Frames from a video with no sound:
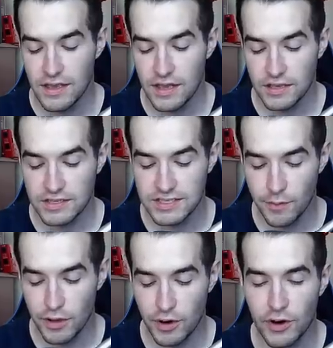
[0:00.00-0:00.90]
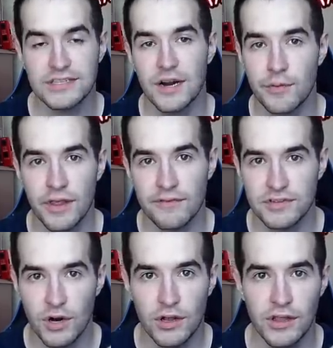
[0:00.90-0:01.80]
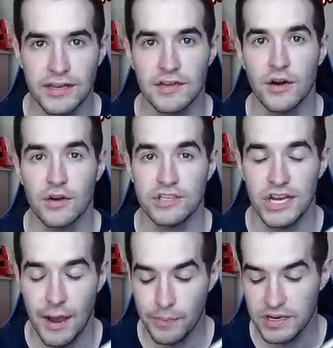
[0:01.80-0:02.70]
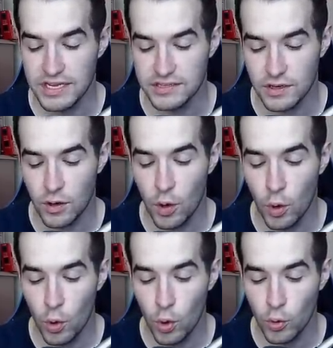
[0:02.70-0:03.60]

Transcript: some of the cards that I would love to start collecting are Japanese old